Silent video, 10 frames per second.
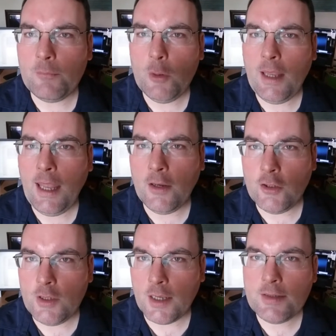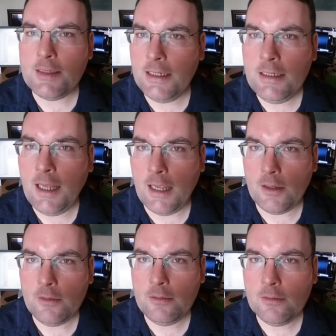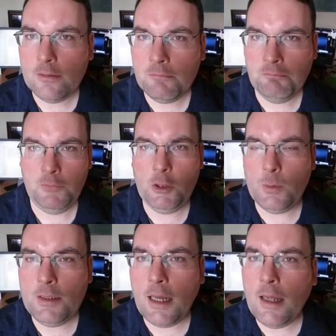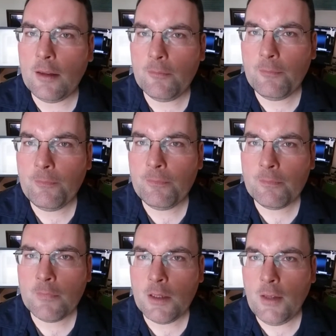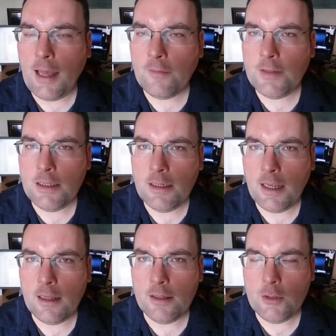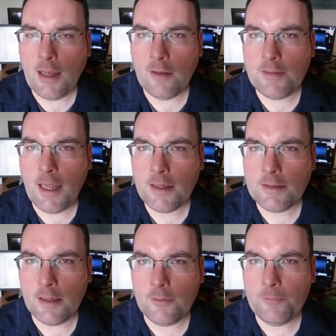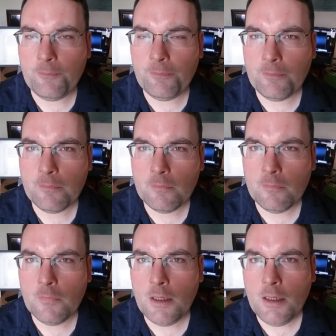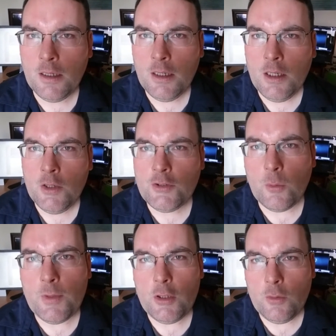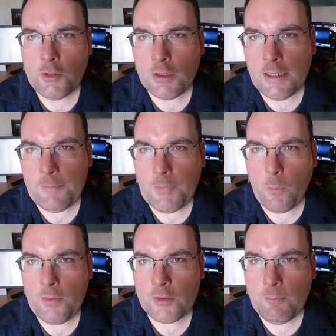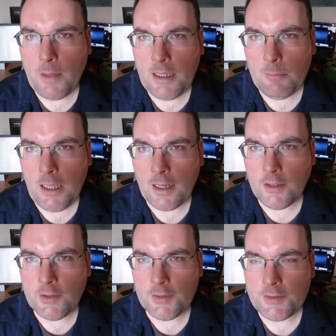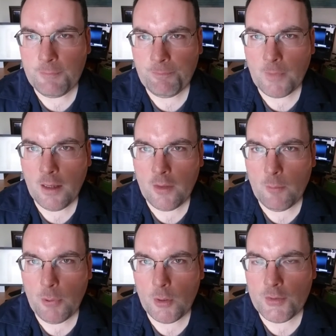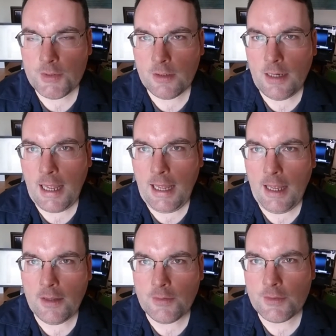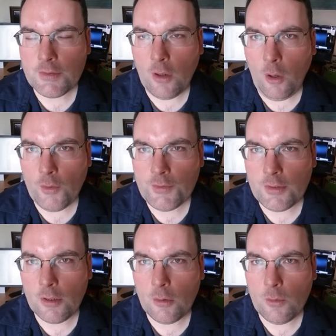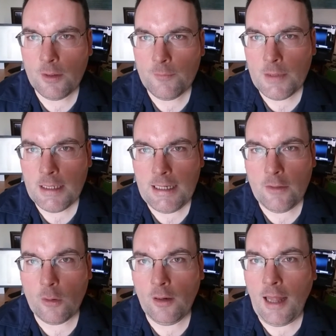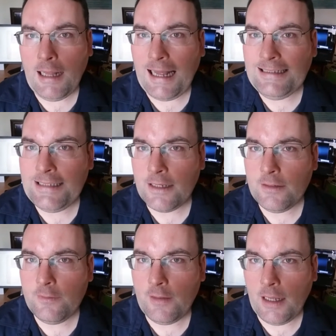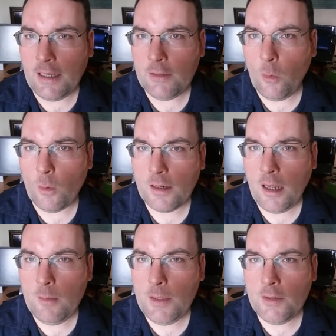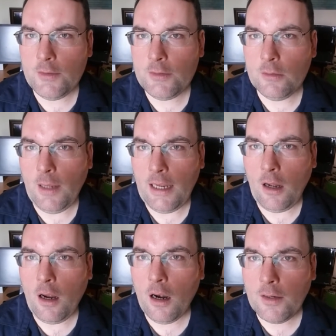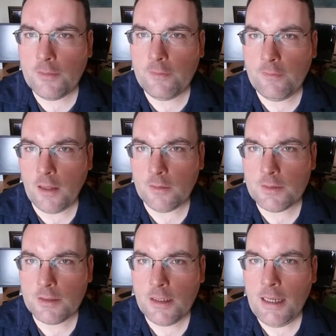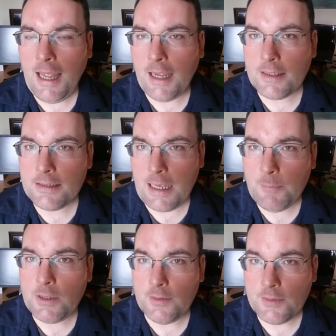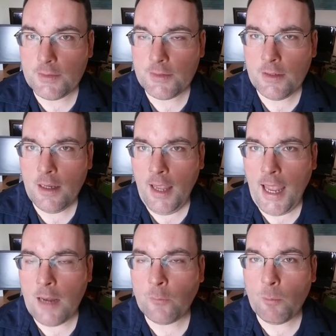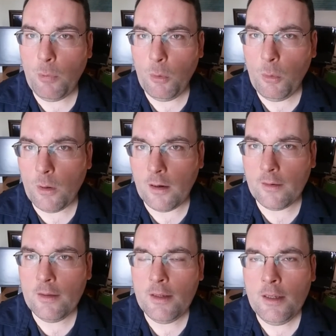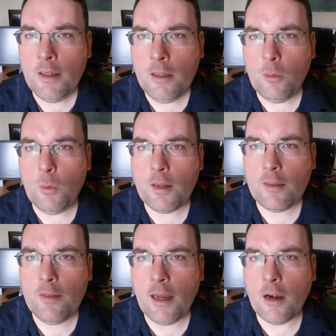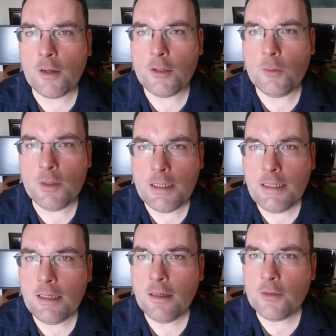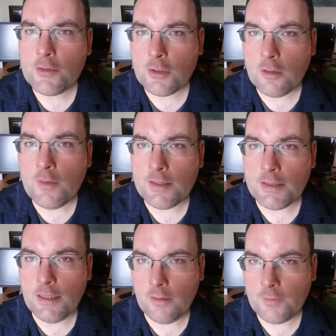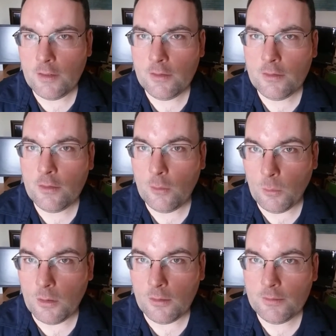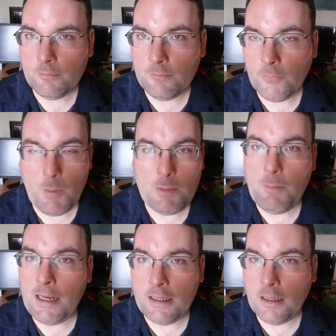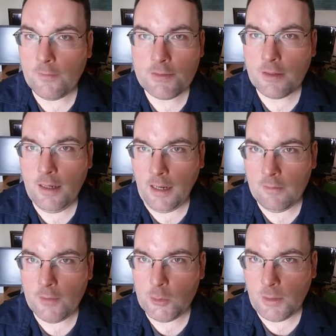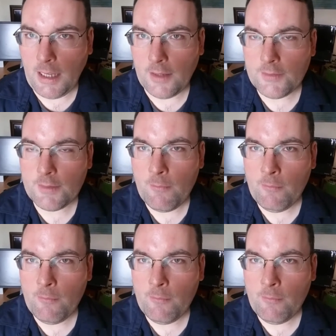You can't just inhale, you would die. You have to inhale and you have to exhale. So usually when there's money blockages, the person has also either not identified or come into a heartfelt acceptance and rapport with their unique service gift to the world. There may be many gifts an individual has.